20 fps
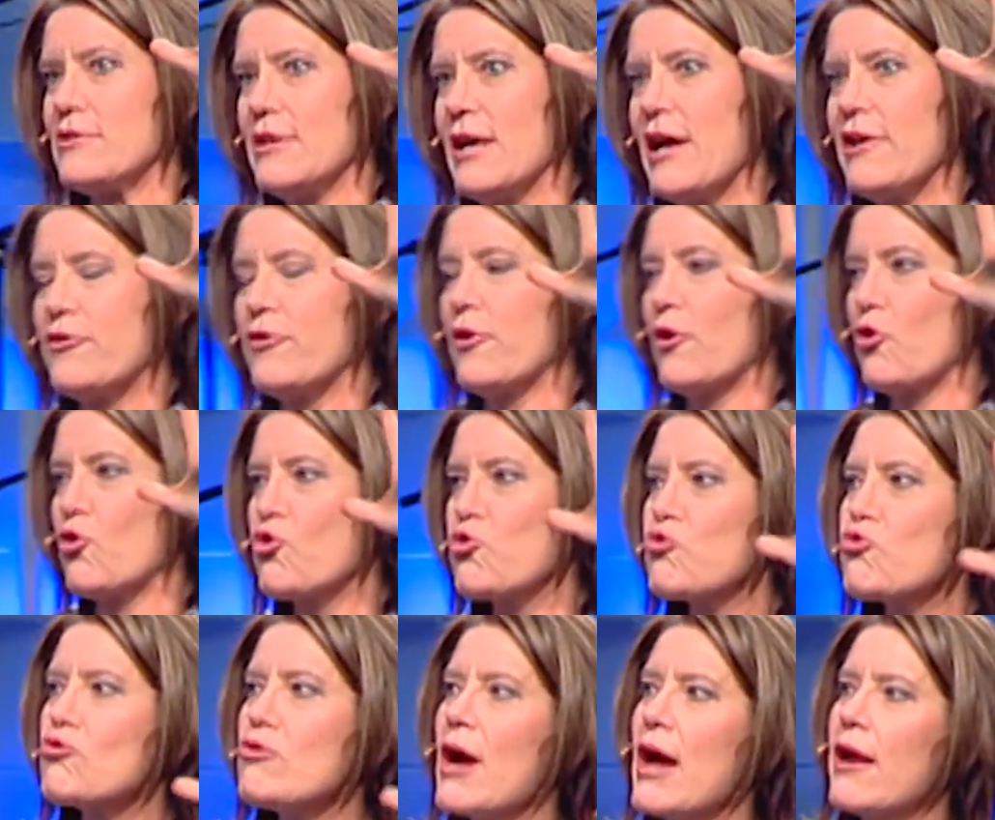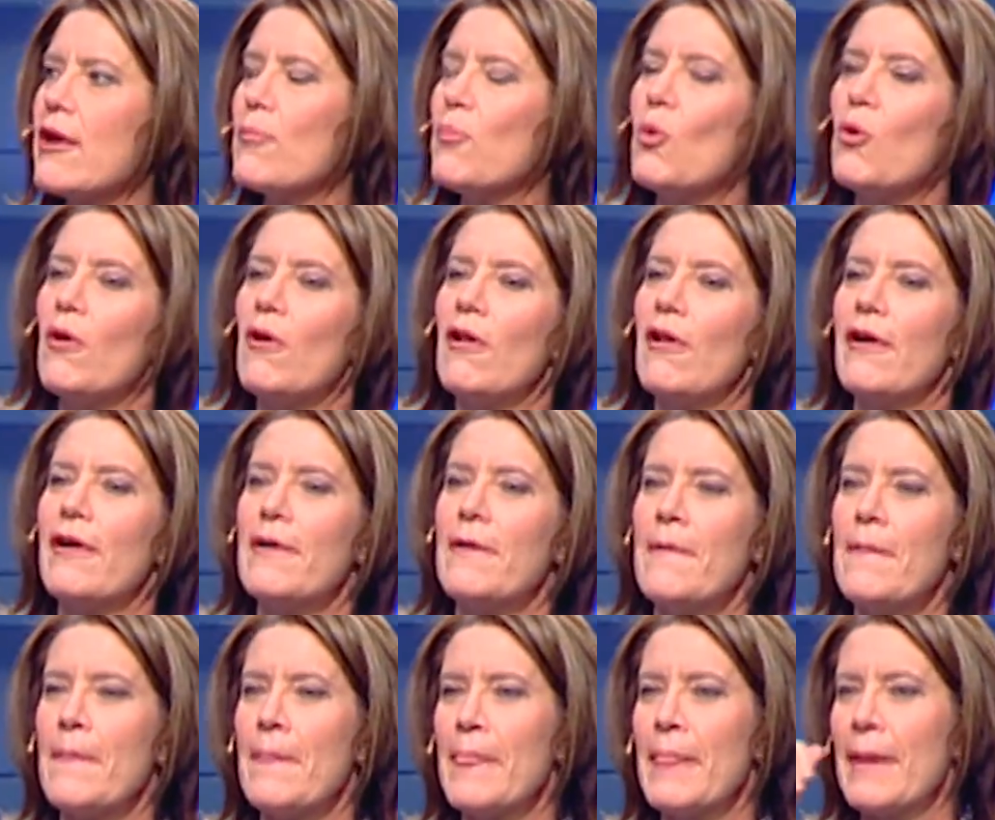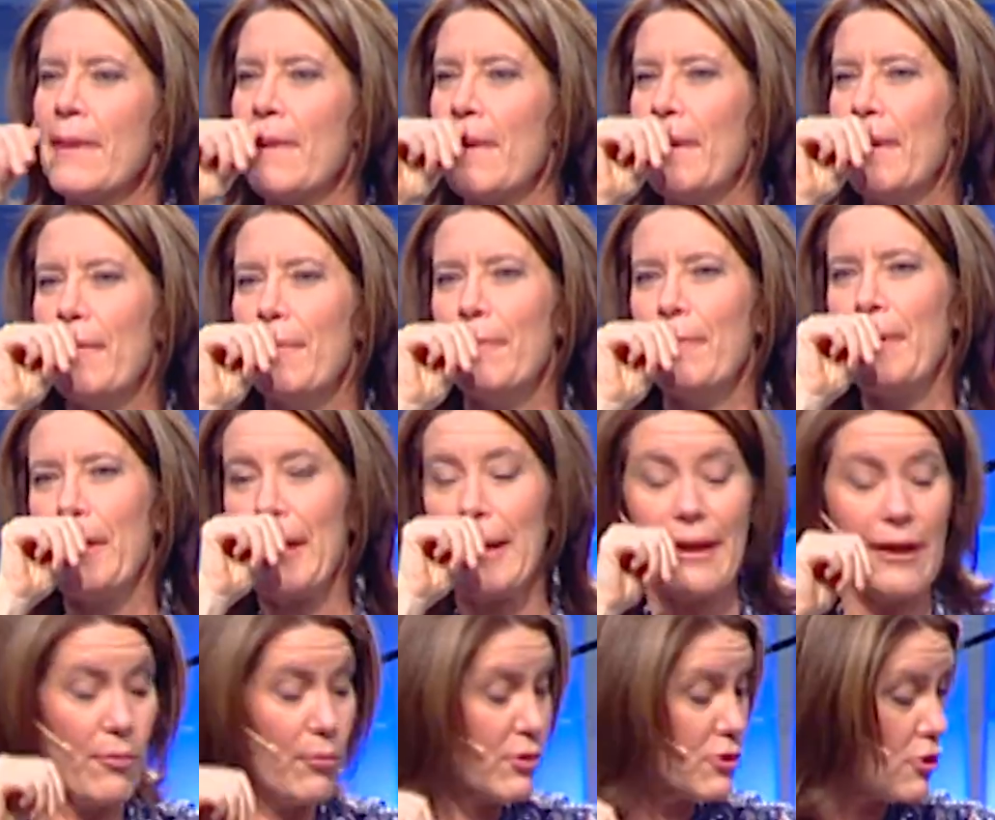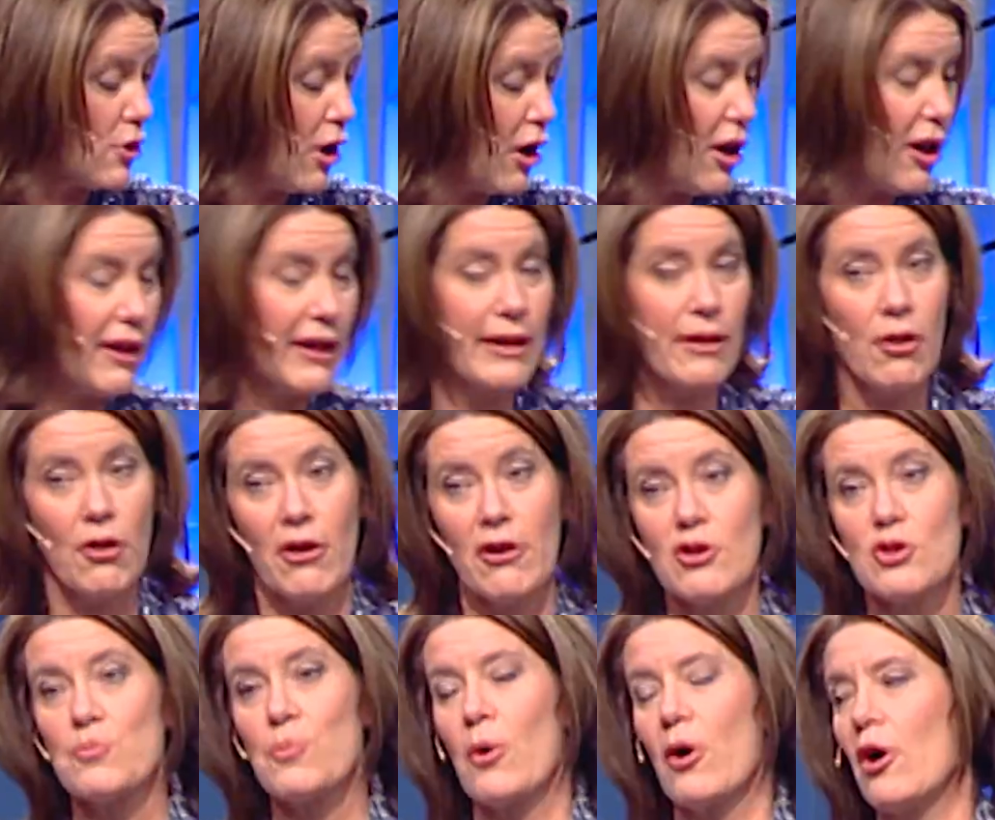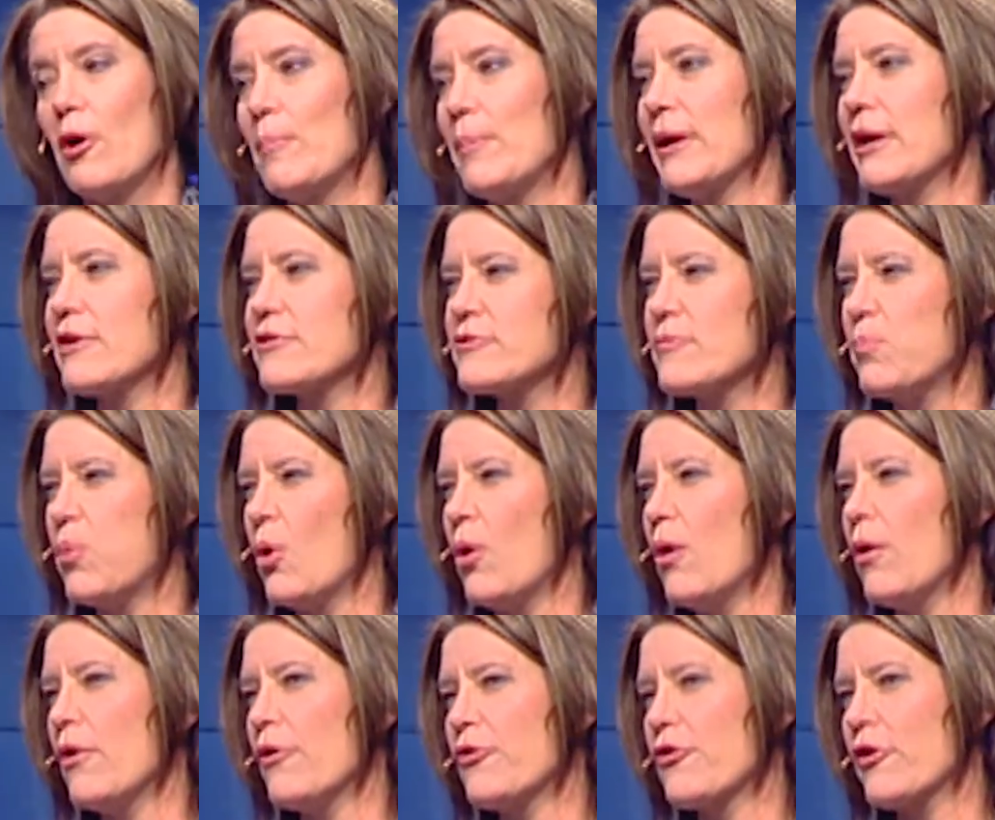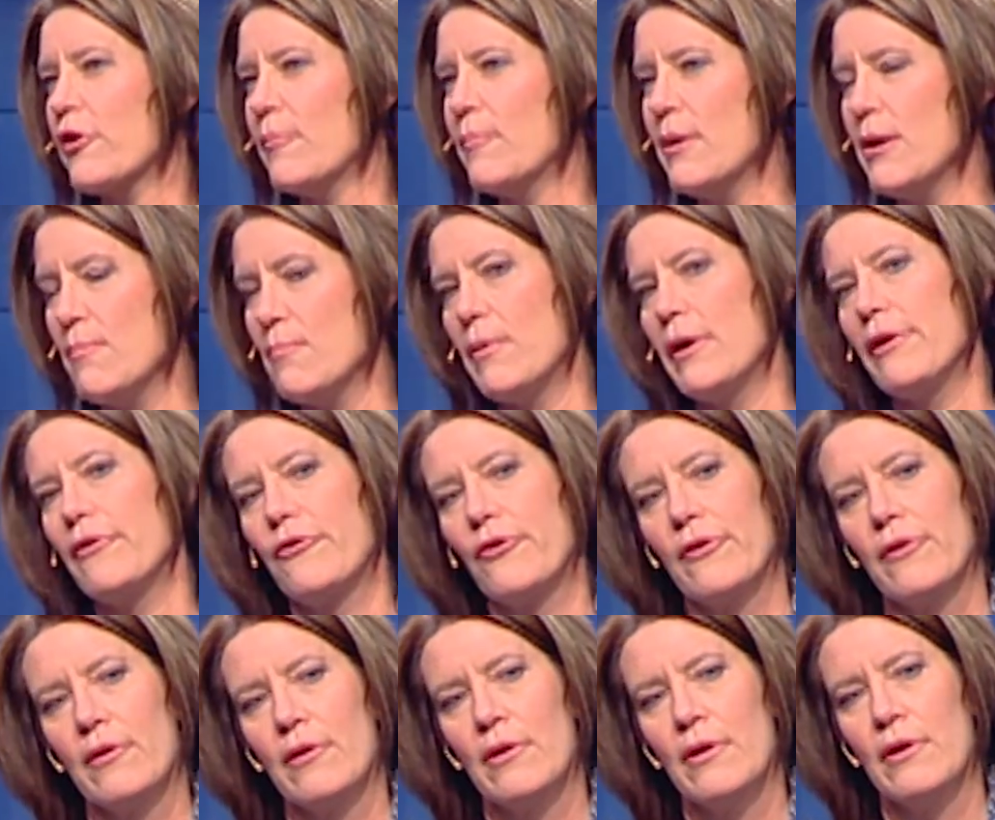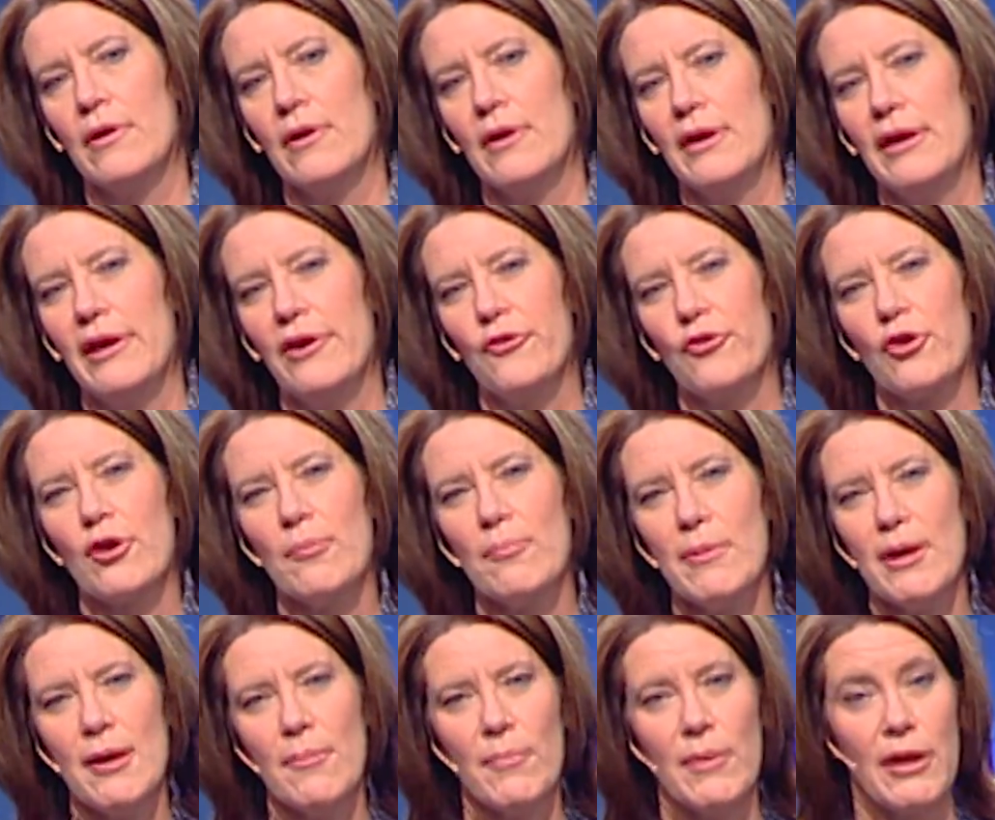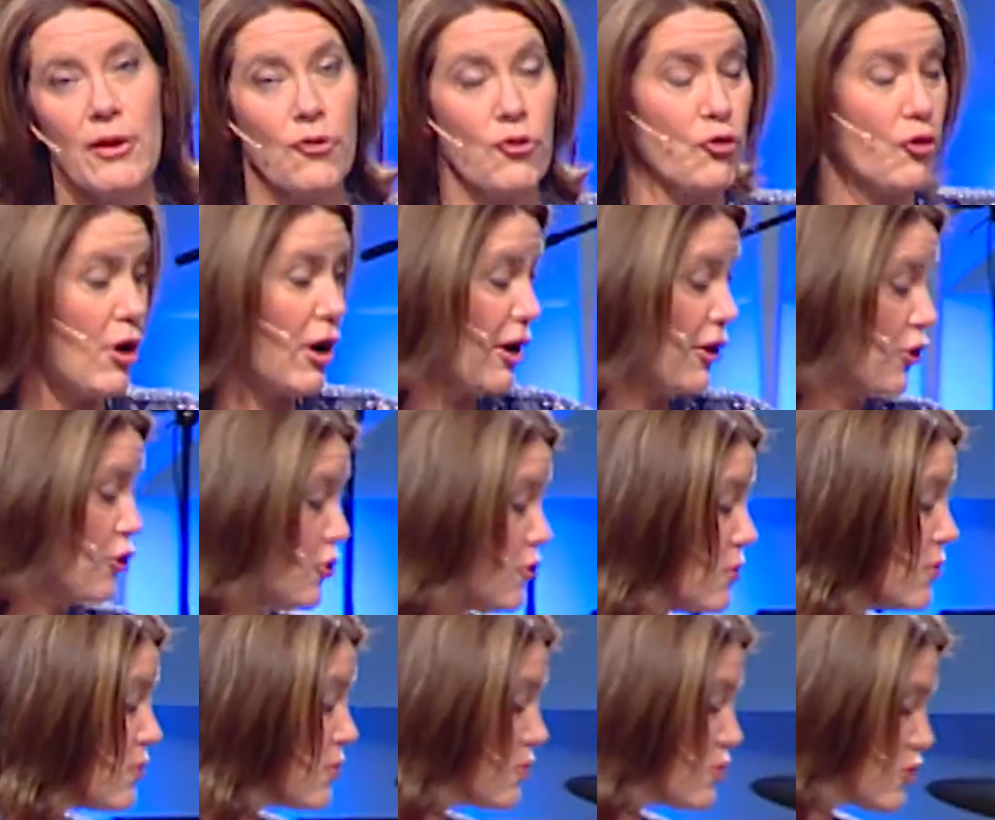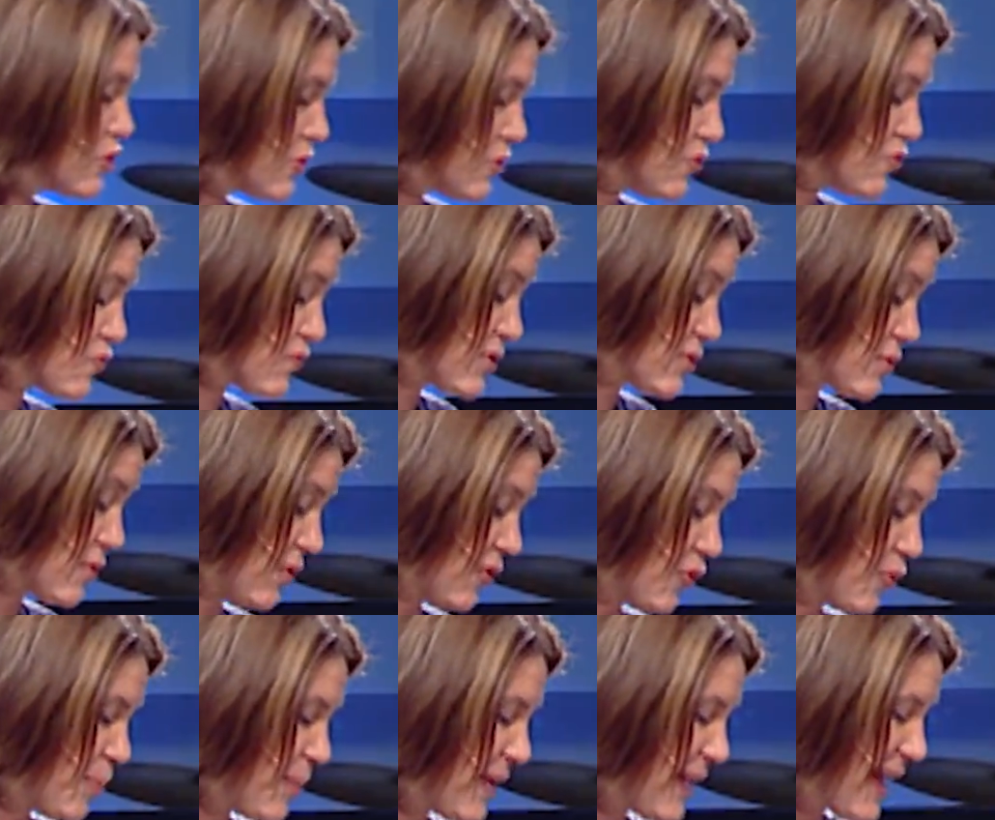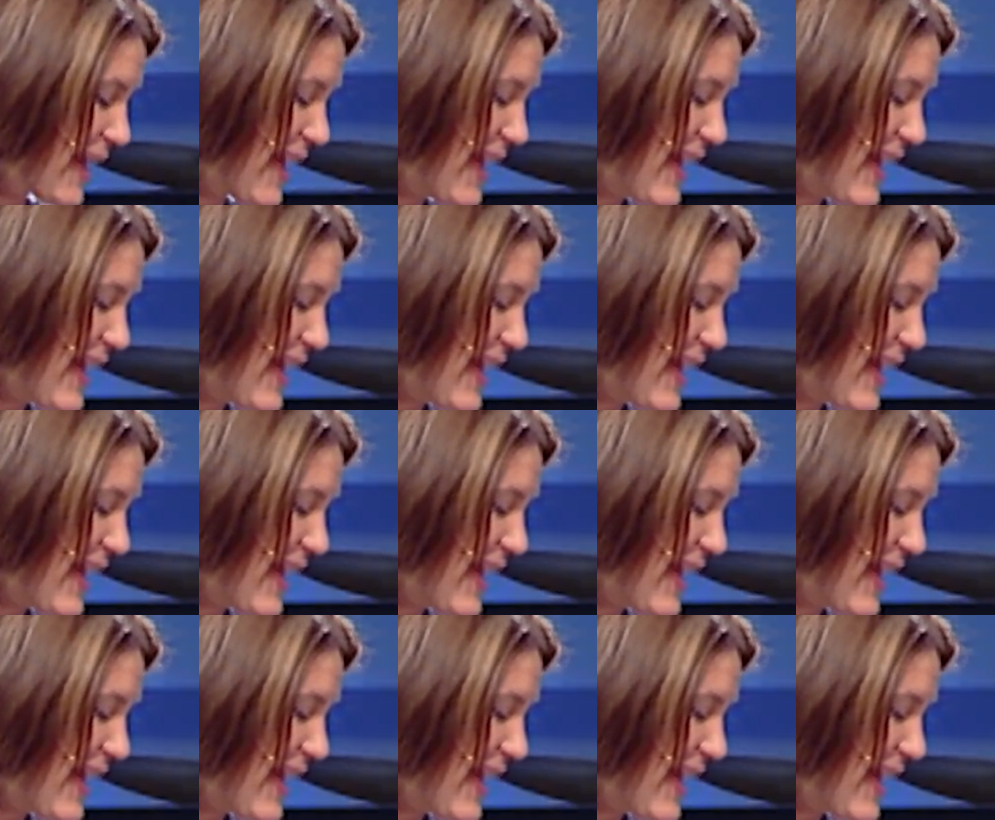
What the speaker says: that's incredible. But it was all in large part because of Paul's commitment. His commitment saw huge, huge results. But